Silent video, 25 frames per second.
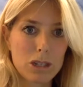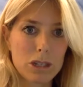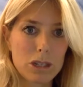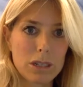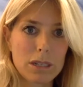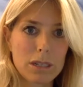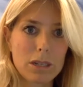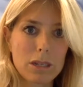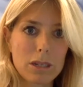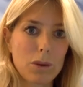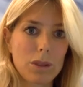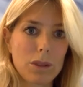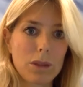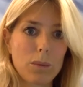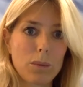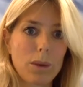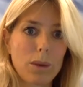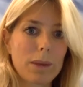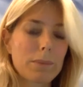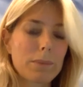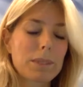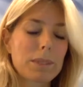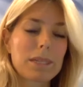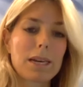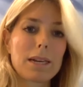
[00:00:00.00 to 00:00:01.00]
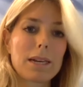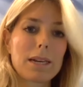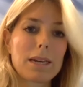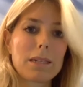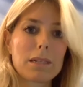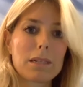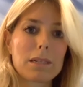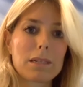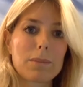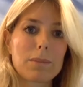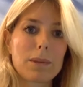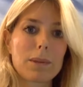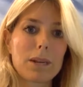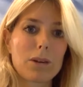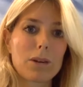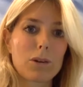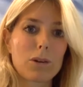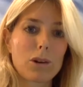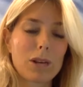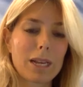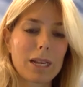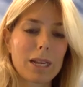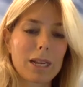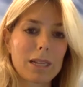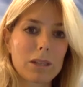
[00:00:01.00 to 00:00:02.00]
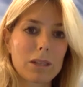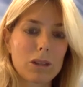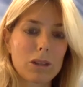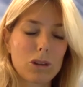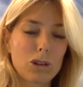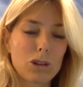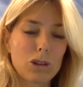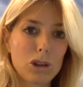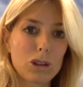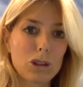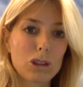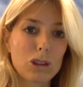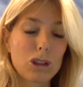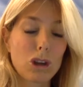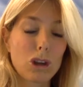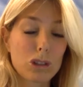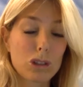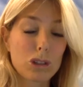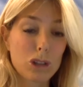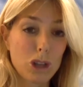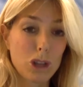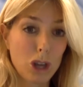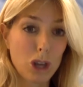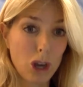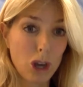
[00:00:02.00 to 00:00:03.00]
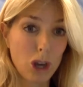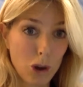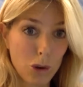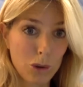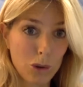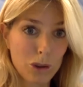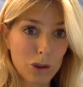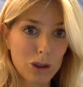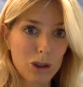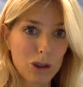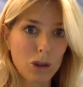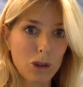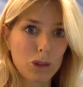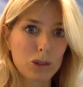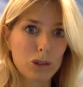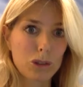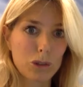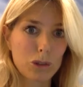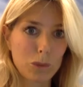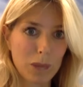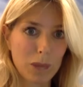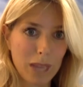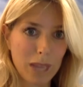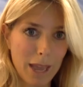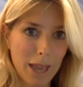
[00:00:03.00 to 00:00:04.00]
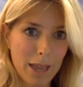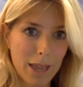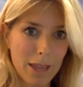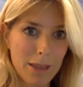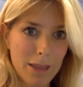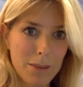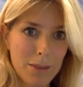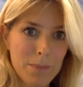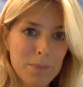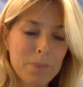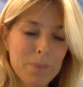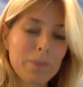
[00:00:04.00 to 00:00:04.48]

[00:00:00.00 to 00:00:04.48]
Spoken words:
just go on the website, isabellarocchietta.co.uk,